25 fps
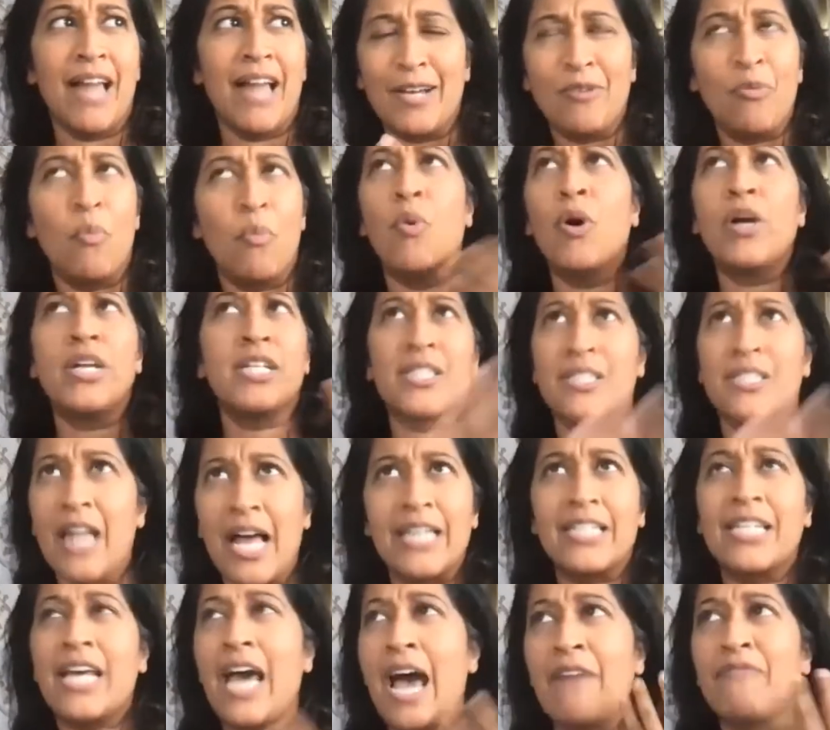like what it's
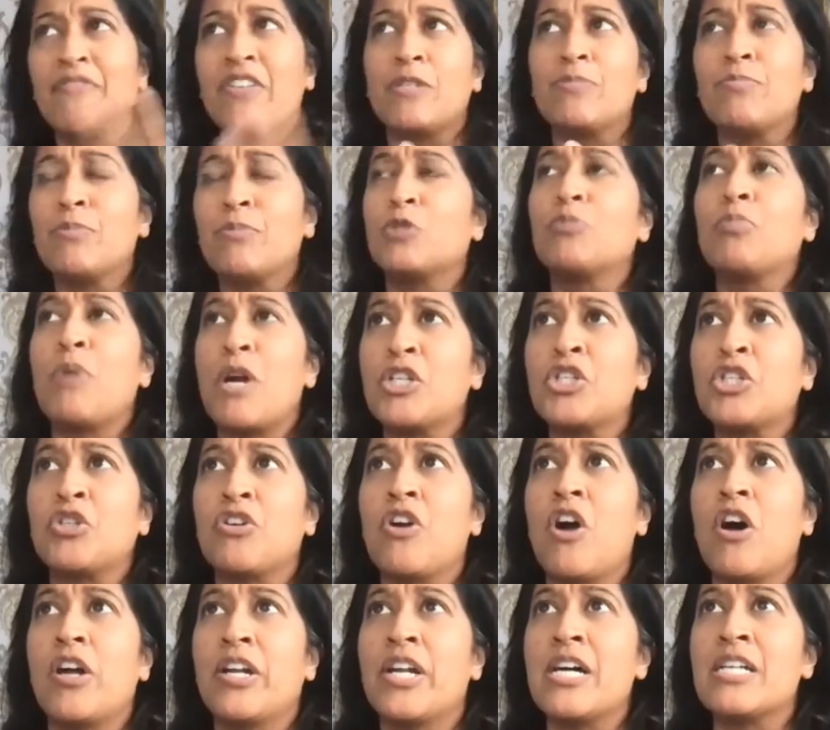like to have this much
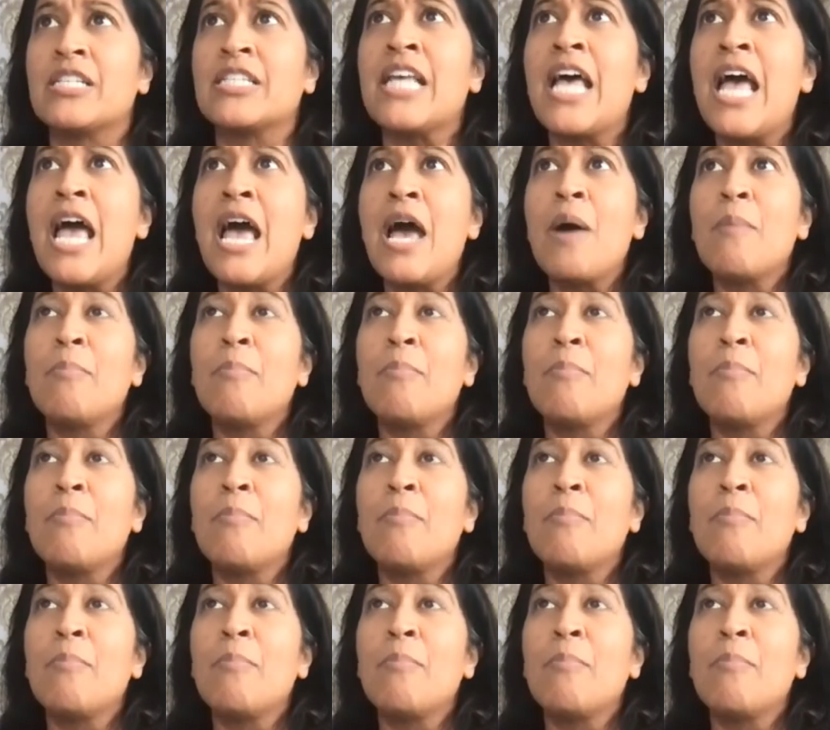pressure on us.